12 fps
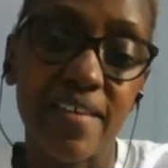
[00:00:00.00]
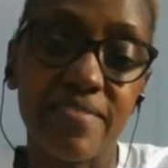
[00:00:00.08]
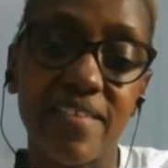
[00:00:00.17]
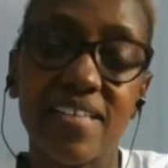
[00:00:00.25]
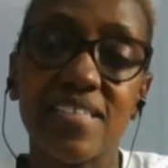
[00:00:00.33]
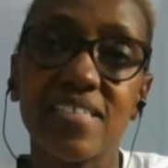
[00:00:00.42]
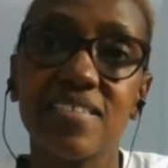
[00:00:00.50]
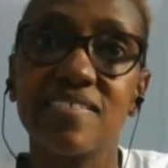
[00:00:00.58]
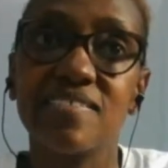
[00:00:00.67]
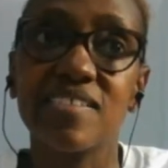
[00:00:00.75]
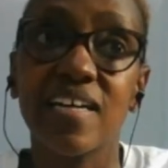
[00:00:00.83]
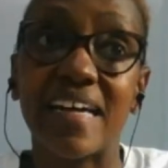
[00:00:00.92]
that
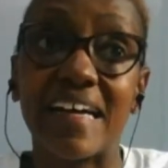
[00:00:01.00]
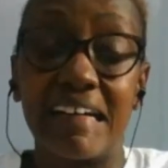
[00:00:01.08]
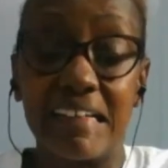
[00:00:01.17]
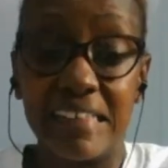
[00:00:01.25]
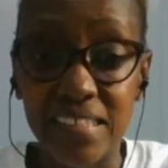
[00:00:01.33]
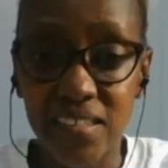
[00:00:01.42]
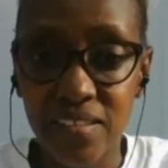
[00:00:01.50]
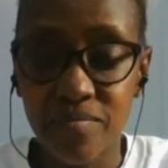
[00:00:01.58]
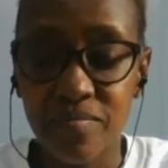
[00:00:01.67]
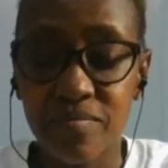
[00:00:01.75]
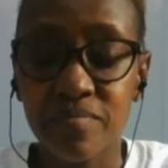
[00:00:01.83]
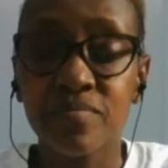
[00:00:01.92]
is clean.